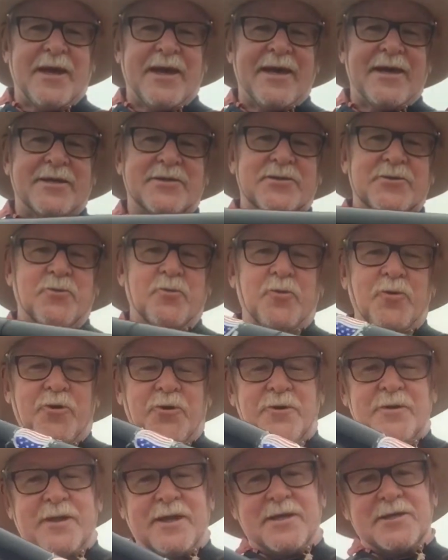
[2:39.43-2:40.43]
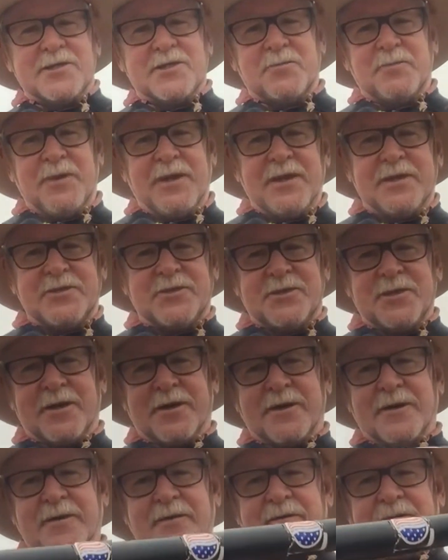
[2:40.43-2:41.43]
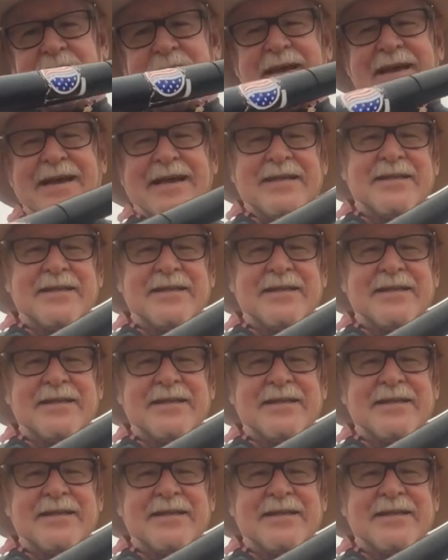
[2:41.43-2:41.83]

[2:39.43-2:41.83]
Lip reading: as a word that speaks of